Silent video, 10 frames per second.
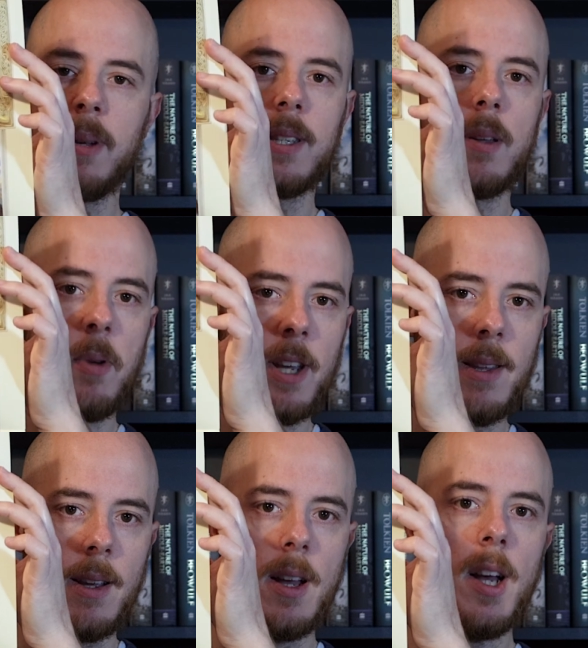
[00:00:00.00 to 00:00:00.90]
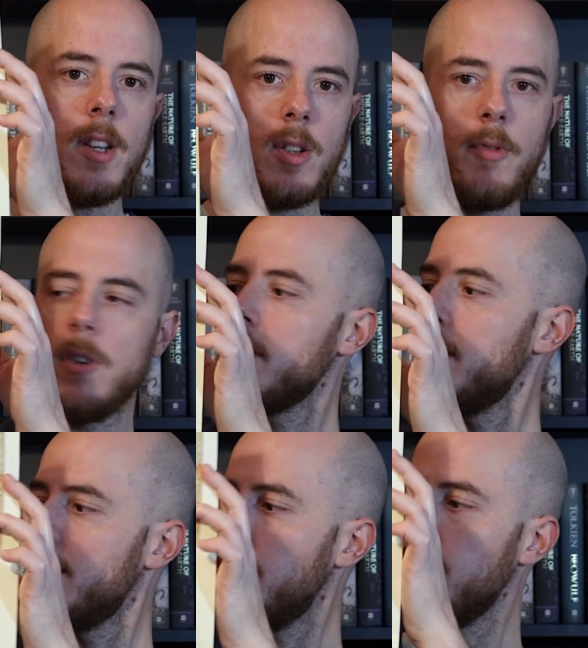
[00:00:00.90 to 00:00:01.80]
it's depicting. So for
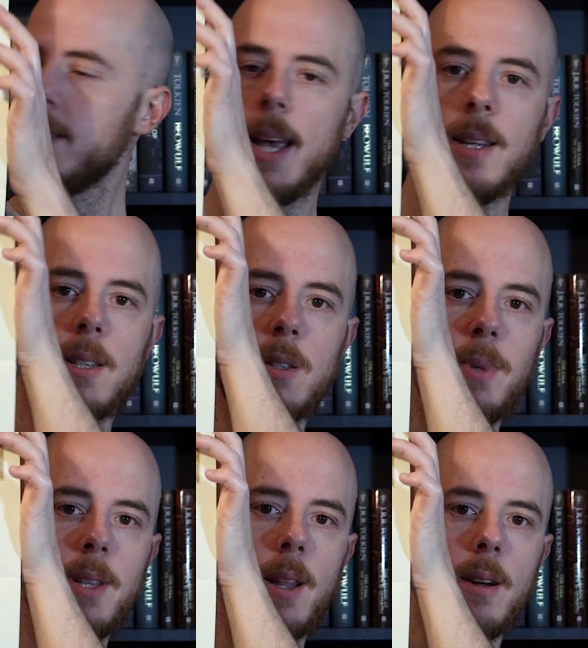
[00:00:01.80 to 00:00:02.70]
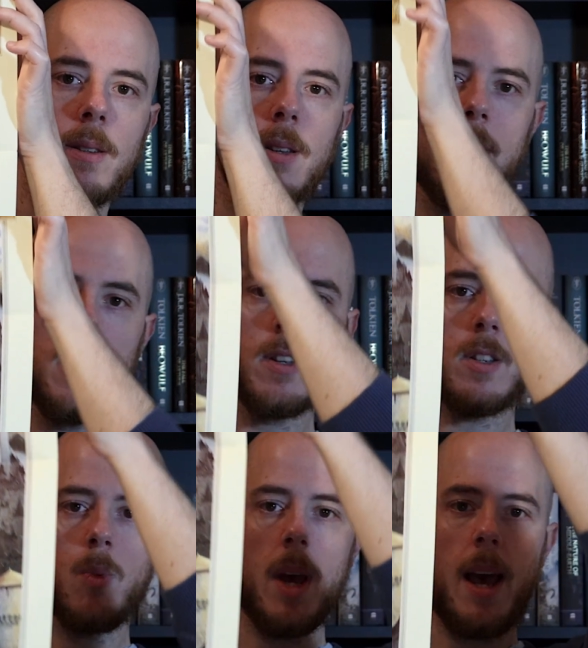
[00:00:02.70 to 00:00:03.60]
instance, in this case, it's Middle-earth.
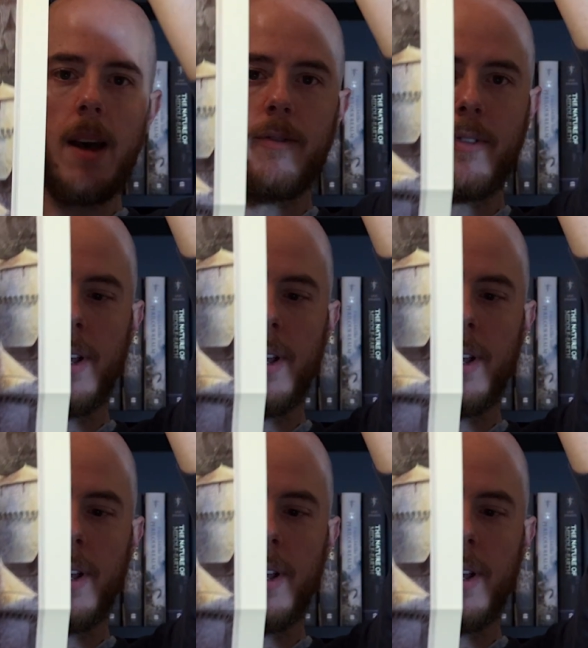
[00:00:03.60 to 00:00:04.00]
So we have